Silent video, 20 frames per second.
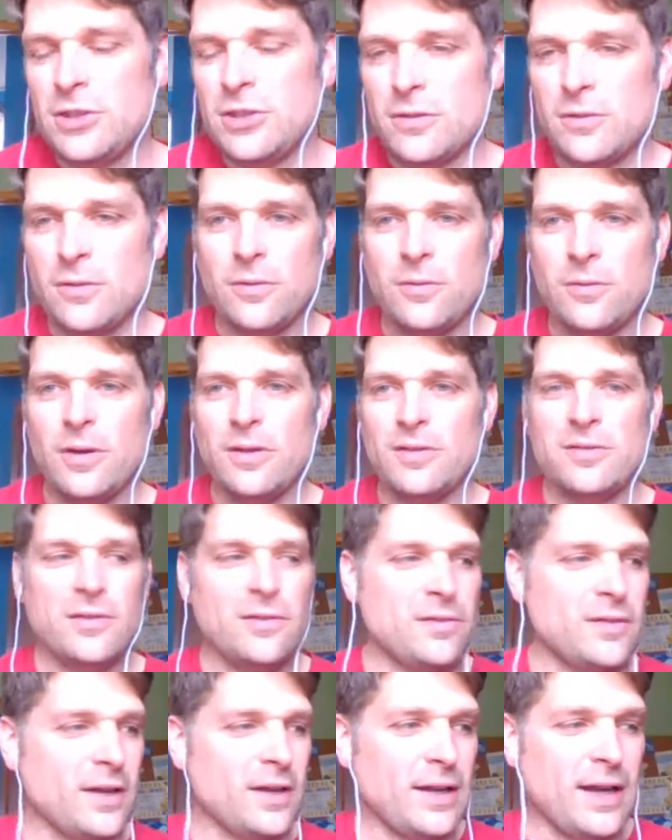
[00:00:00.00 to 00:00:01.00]
General
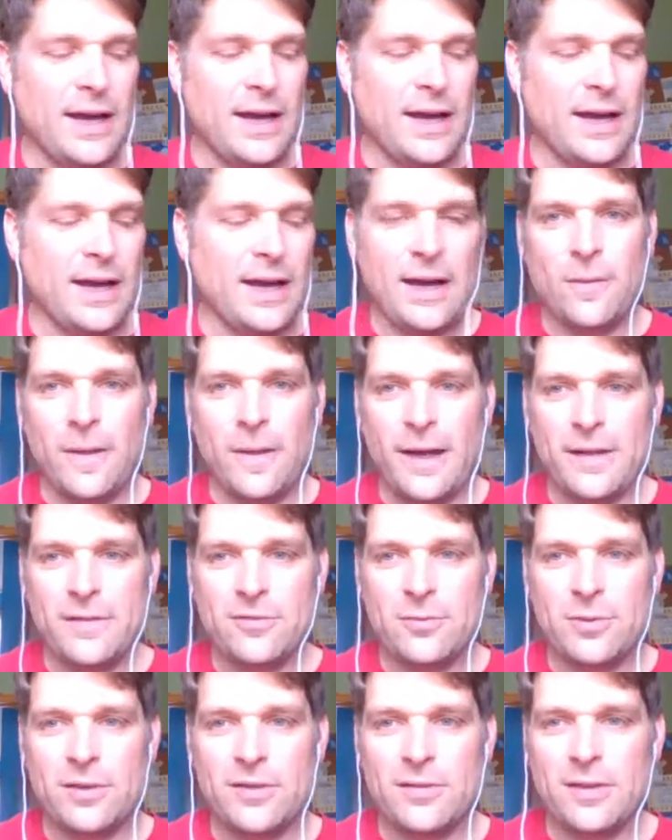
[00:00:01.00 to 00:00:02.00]
questions on how
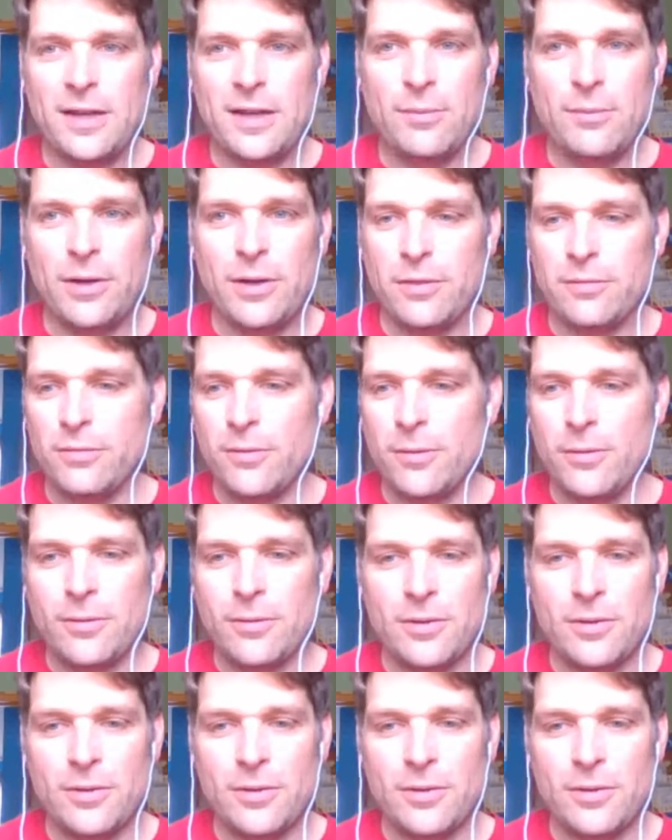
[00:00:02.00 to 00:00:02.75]
last week's lab went,